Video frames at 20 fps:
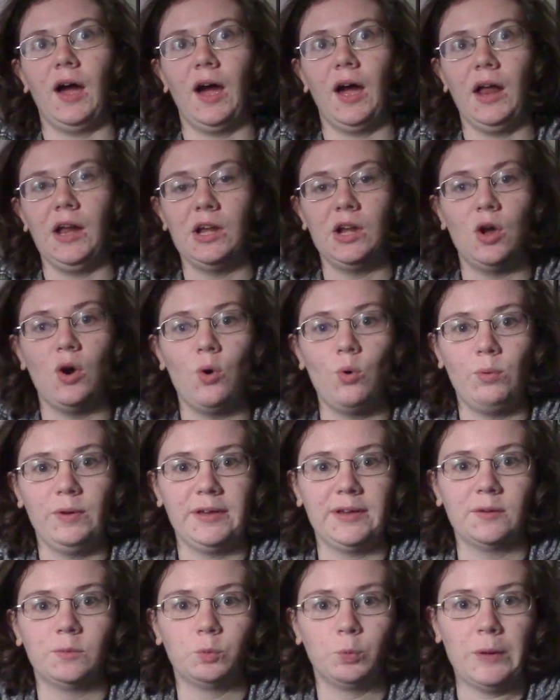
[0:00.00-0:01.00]
I know we
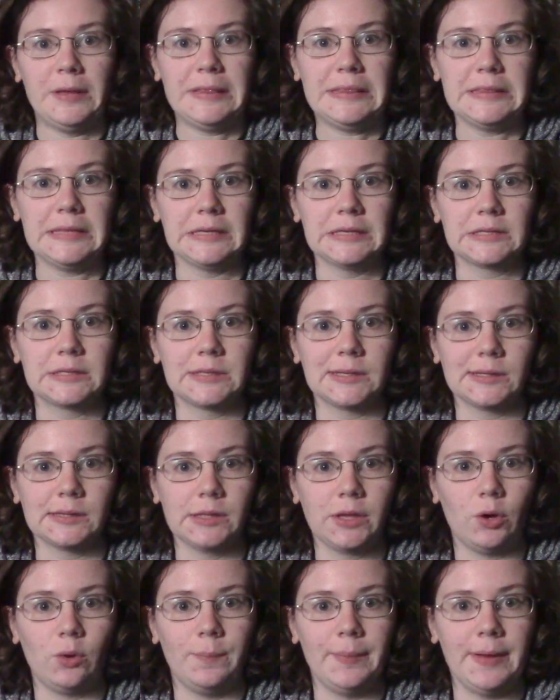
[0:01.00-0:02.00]
can win this a
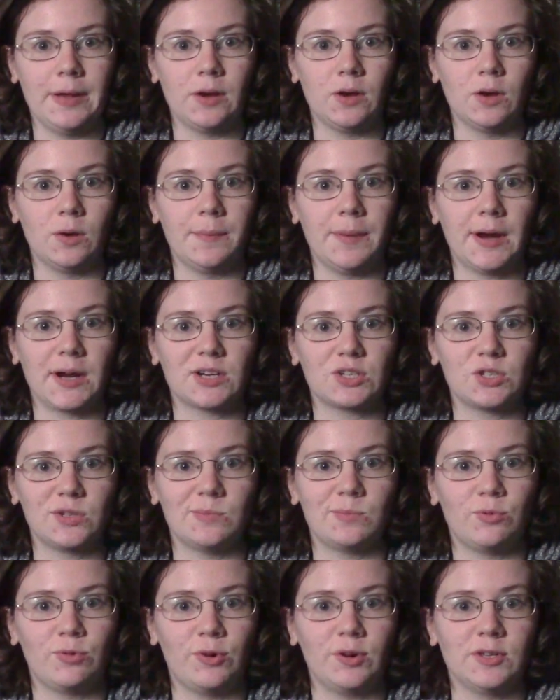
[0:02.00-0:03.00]
little better,
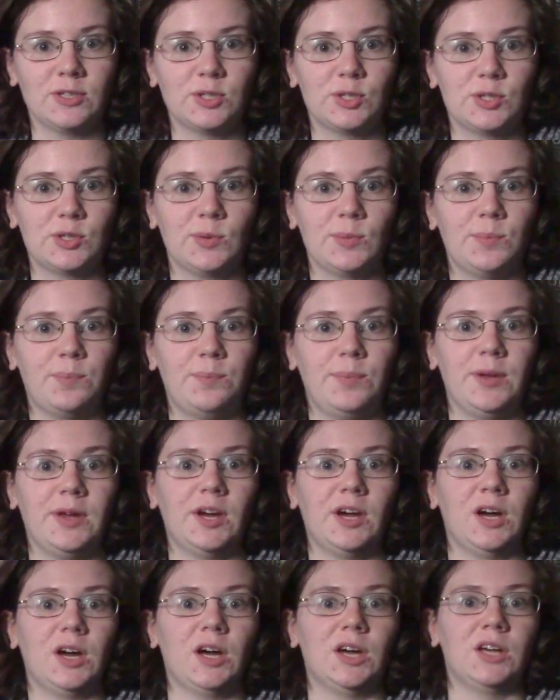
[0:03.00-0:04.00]
Backstreet Boys,
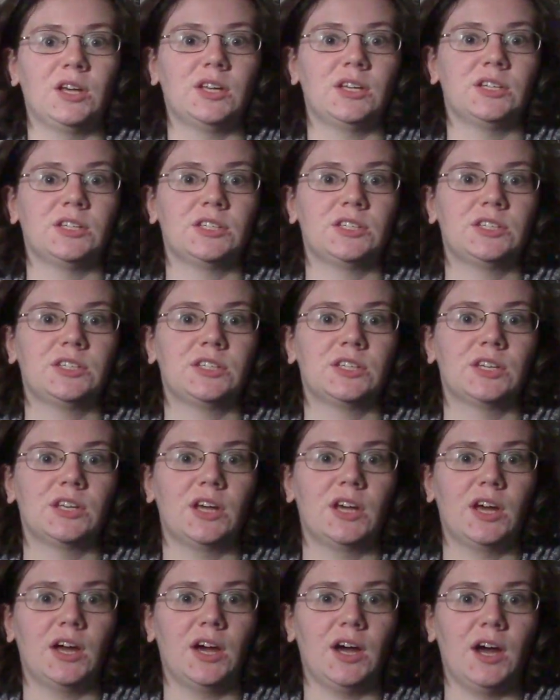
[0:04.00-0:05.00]
because
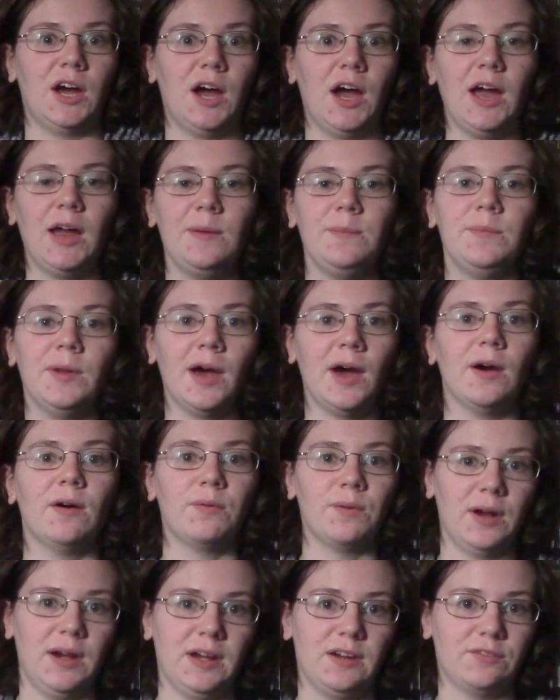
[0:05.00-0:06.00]
I'm not
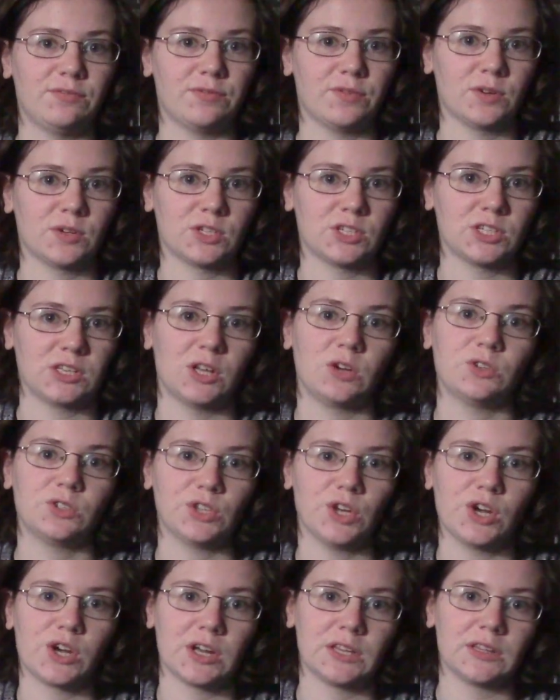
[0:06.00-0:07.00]
ready for a slow
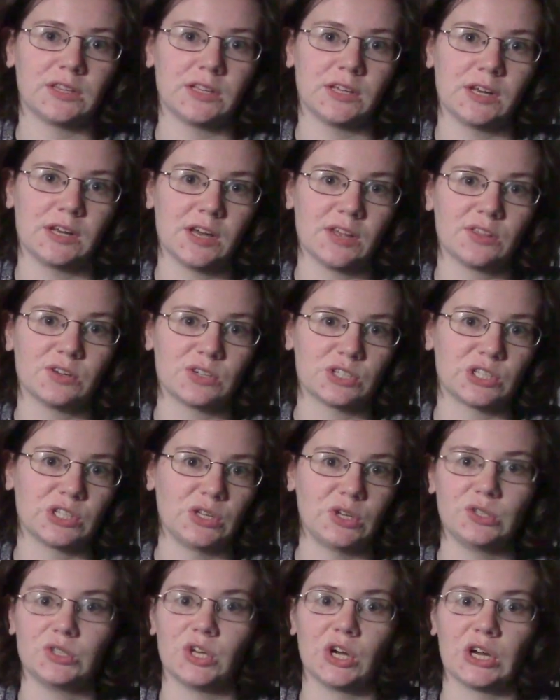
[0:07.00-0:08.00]
song another
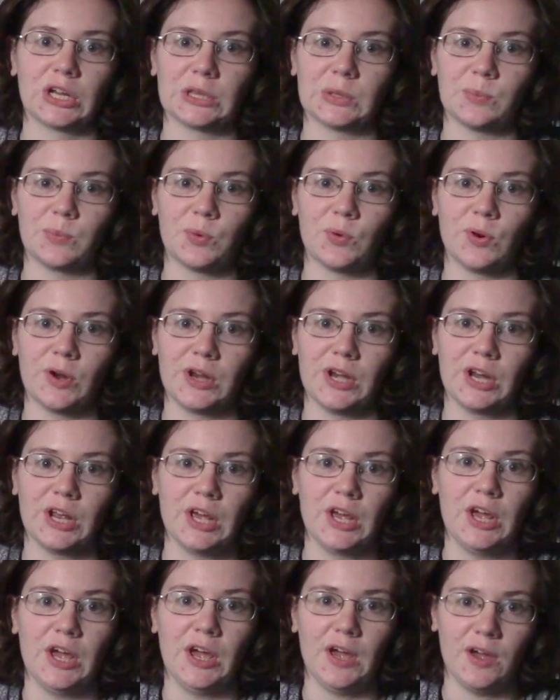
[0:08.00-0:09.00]
slow song at the point
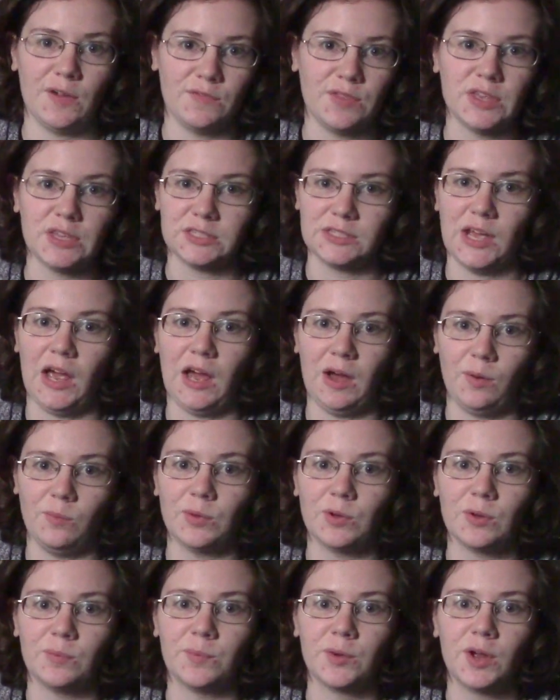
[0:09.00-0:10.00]
of this
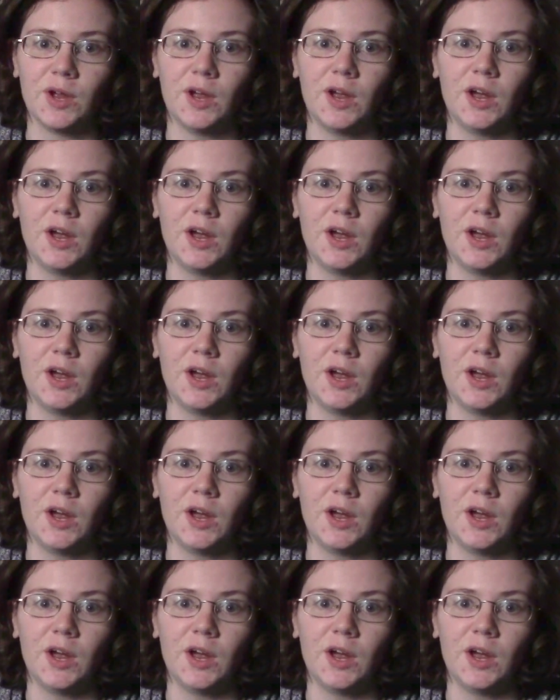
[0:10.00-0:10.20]
album.